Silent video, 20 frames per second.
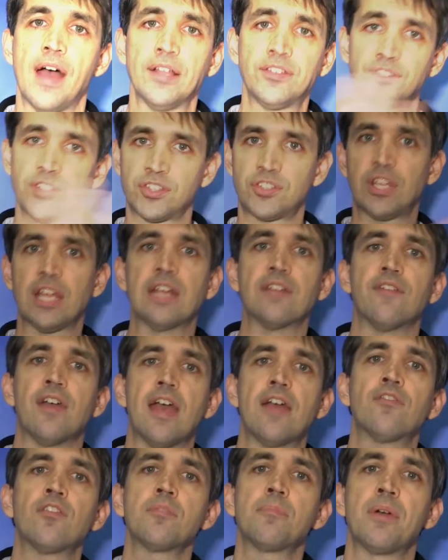That's the state of
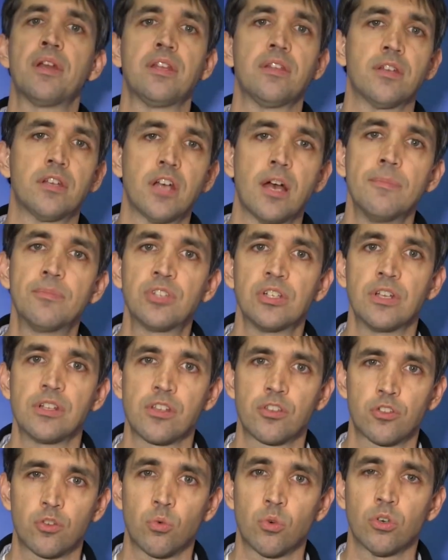everybody that comes into
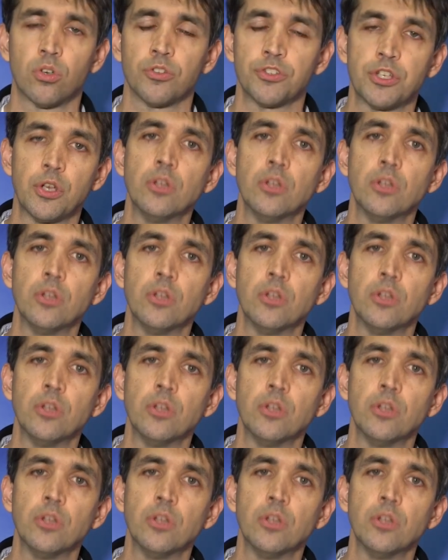this world.